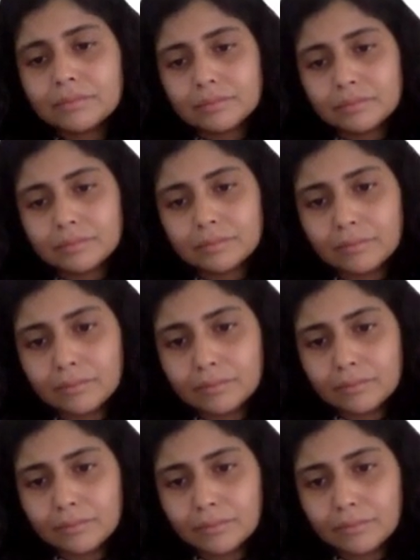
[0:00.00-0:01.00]

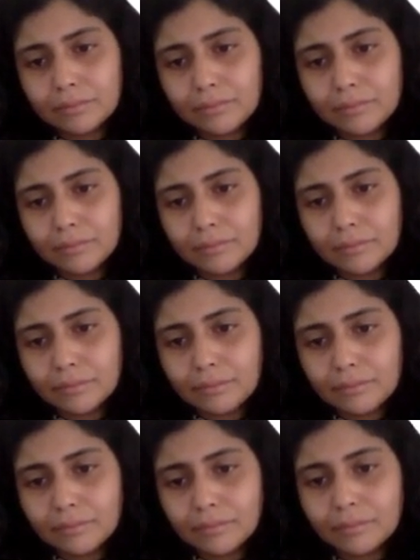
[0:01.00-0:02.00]

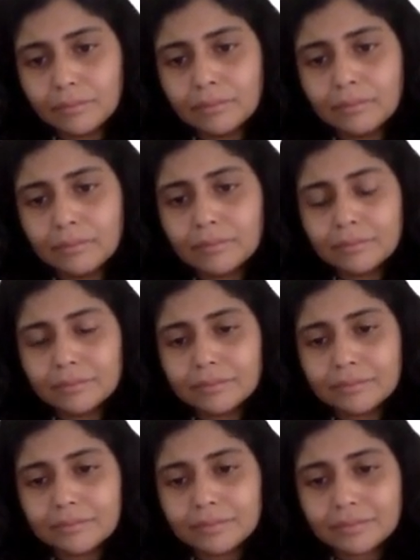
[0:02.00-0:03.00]

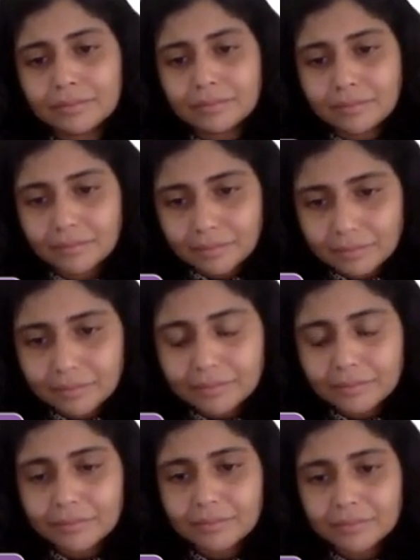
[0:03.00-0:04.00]

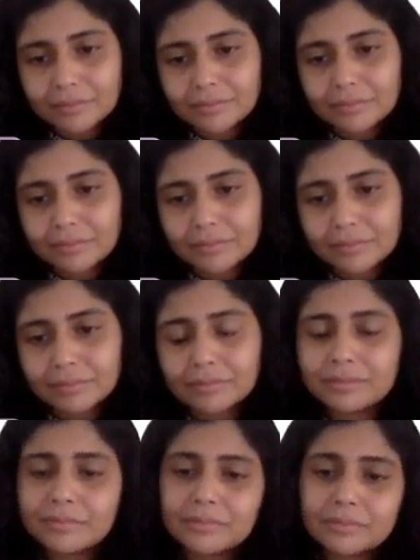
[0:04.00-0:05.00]

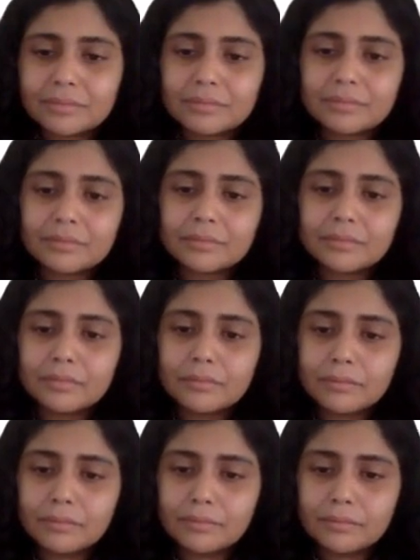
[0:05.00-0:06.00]

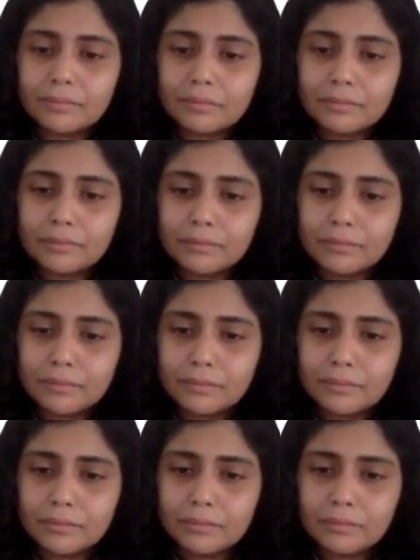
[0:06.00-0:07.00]

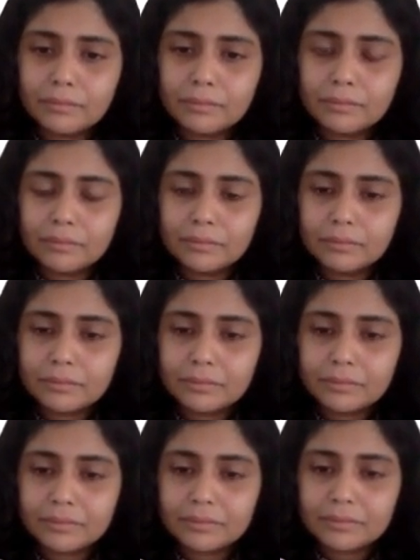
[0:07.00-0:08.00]
No words are spoken by the person on screen.